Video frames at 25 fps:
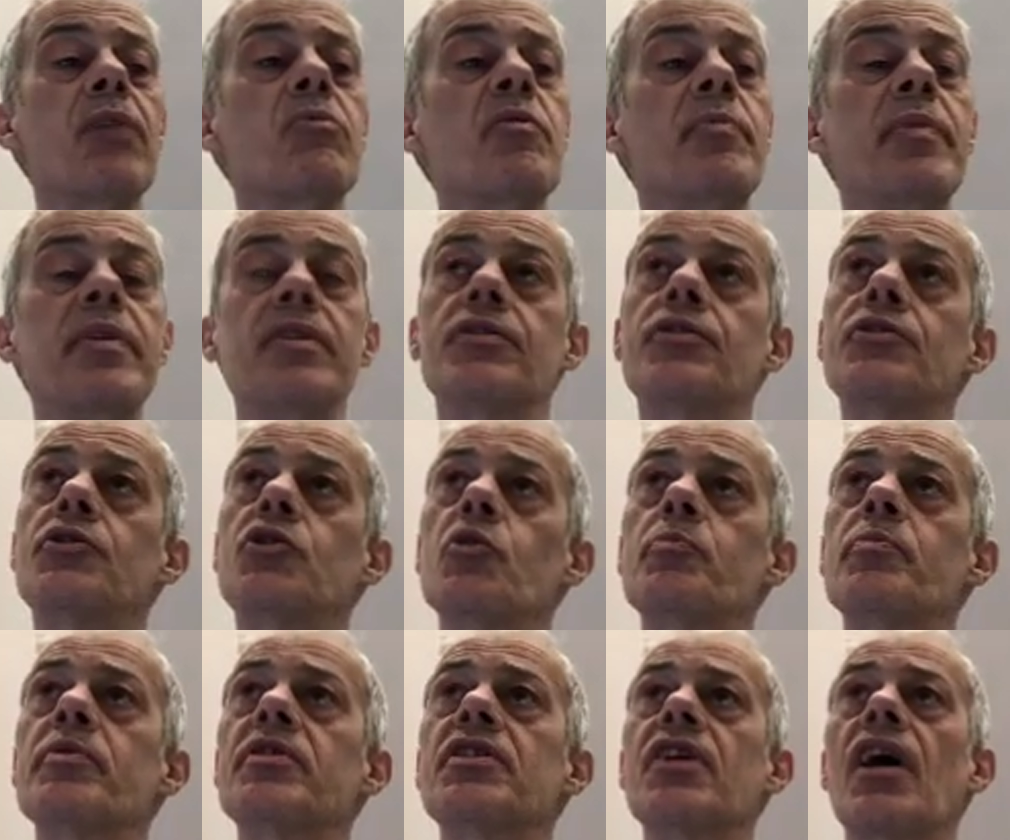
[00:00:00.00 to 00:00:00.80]
We've been
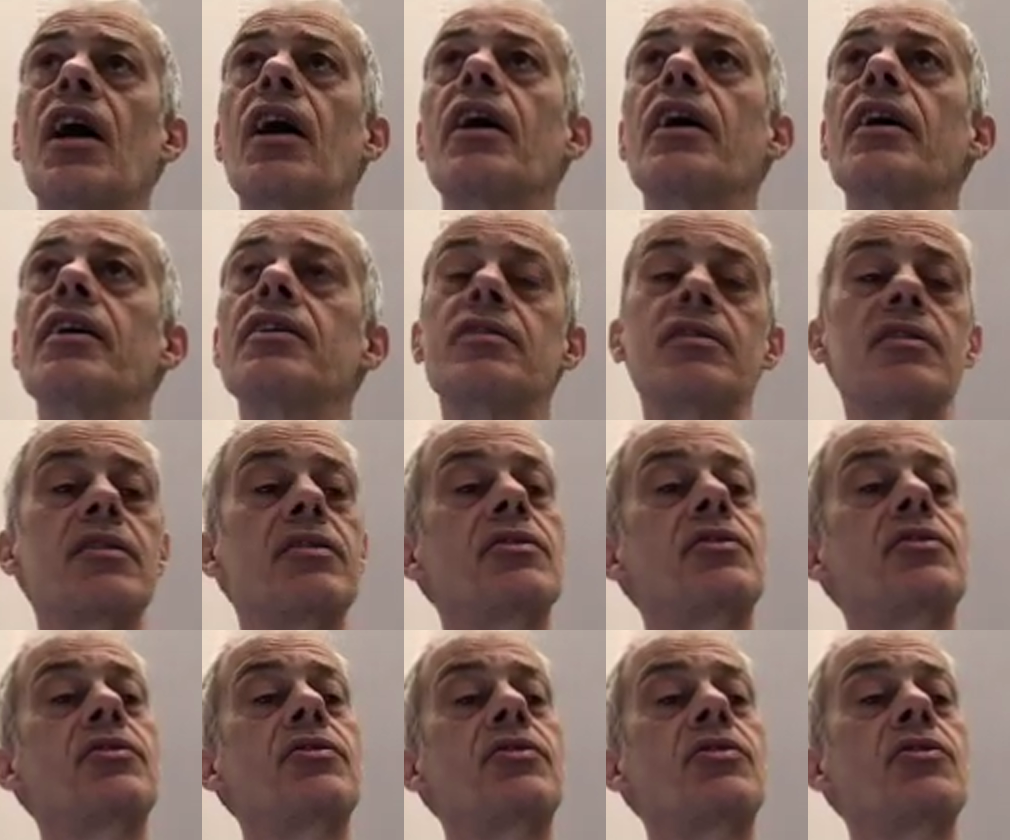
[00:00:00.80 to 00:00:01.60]

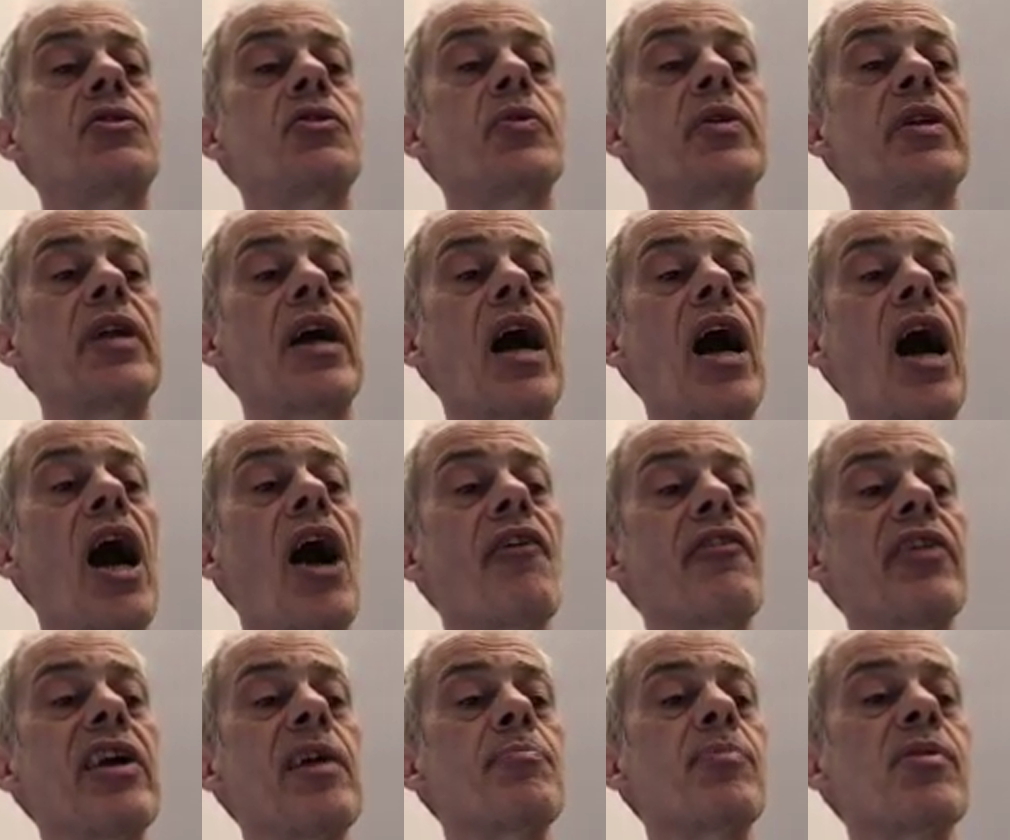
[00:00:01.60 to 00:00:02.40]
supersized to an
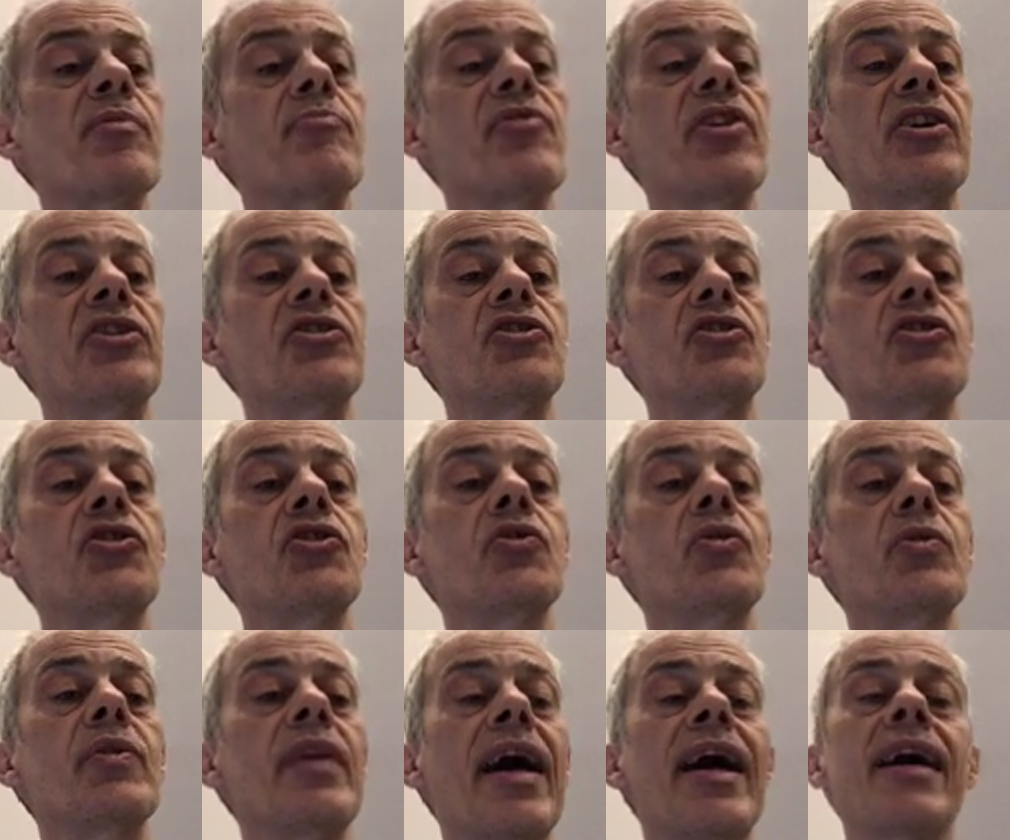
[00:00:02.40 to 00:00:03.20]
RNA polymerase
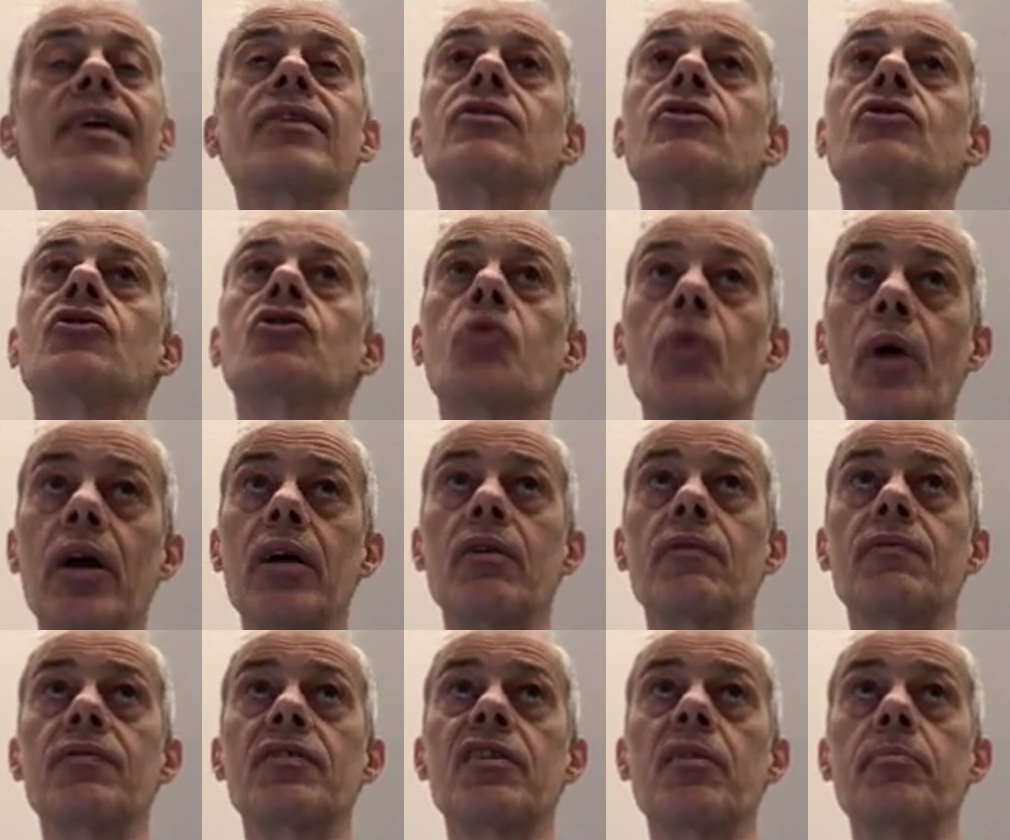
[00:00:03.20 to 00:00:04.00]
2 that has
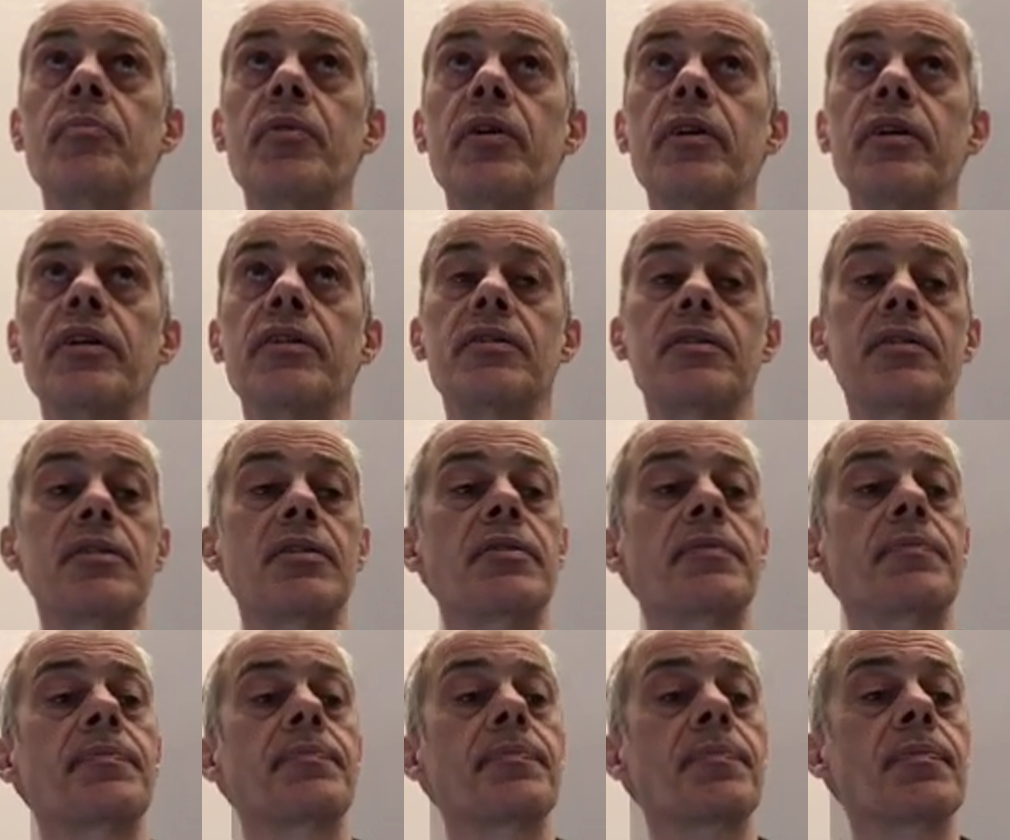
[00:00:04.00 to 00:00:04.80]
12
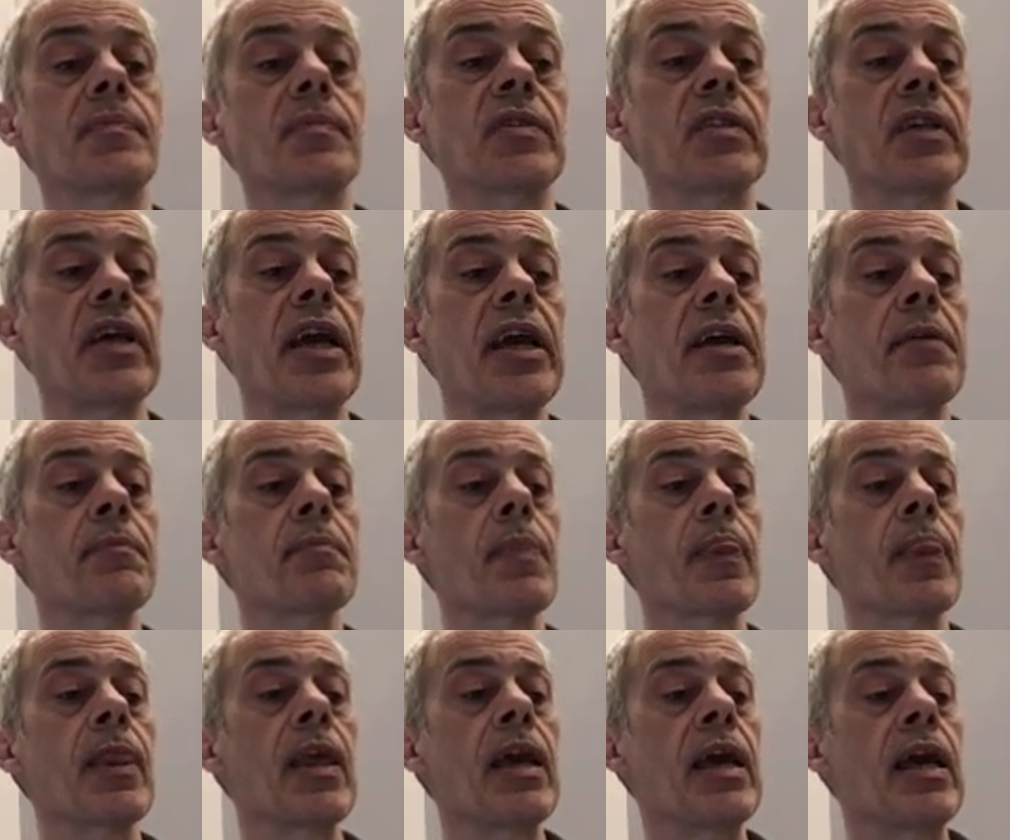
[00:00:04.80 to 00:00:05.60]
subunits. Okay,
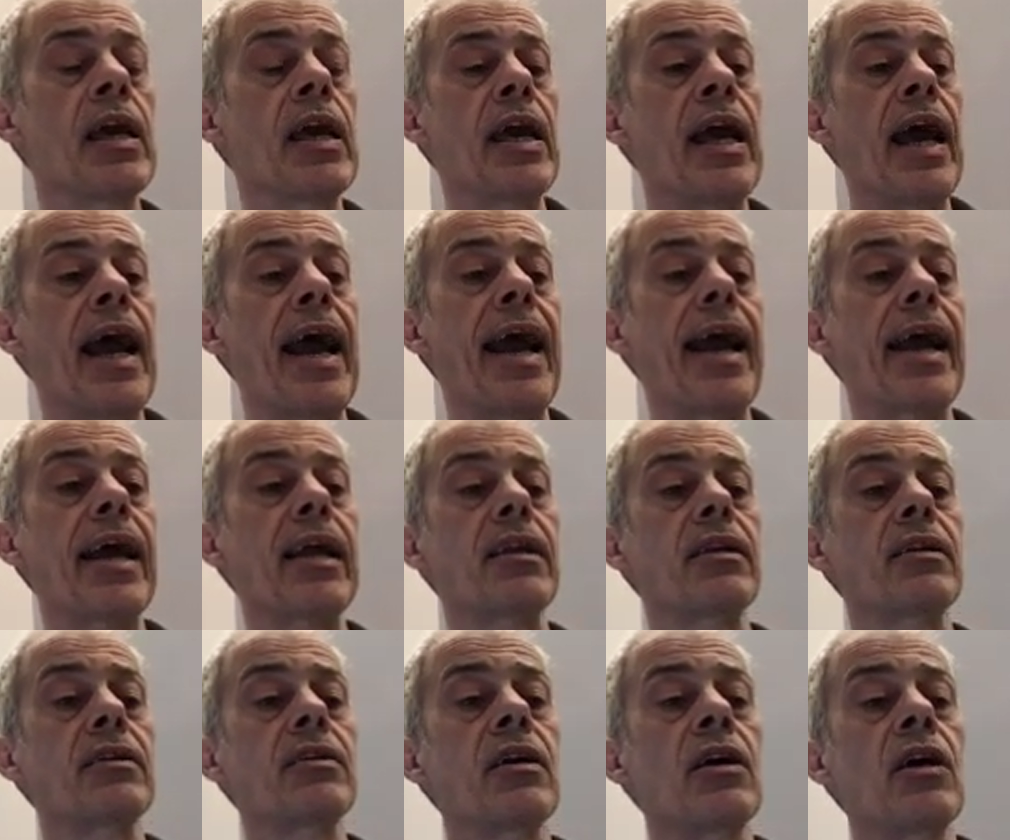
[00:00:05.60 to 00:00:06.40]

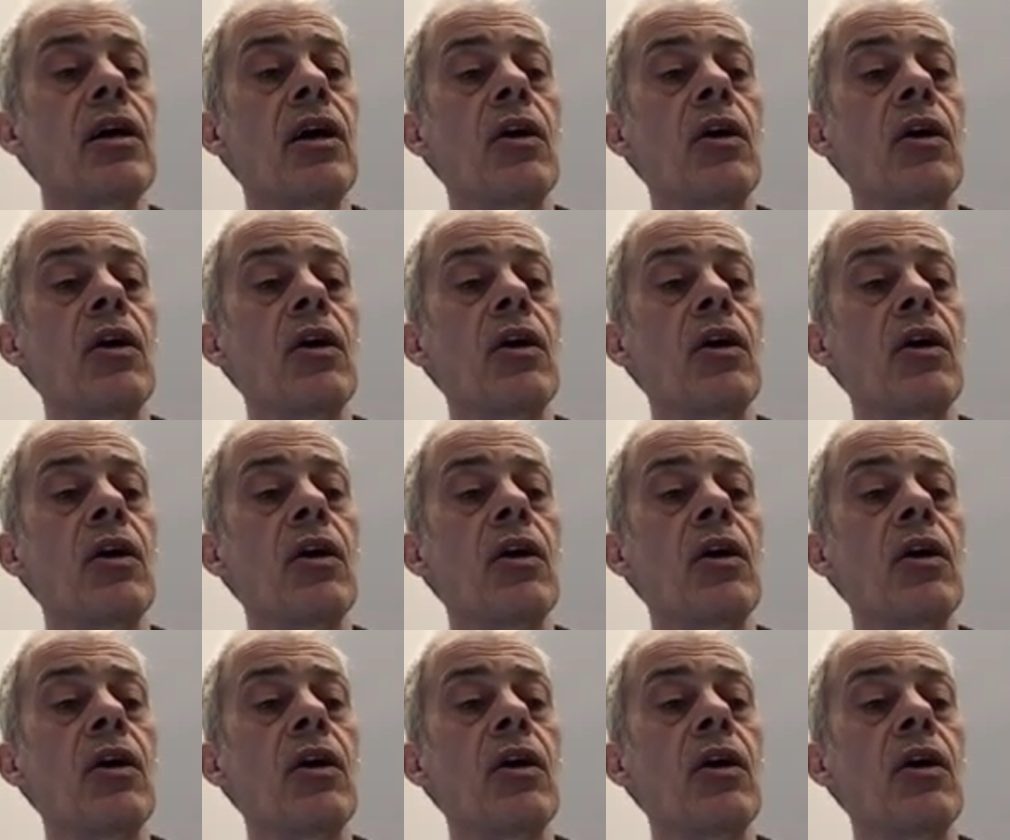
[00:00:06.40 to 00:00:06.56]
and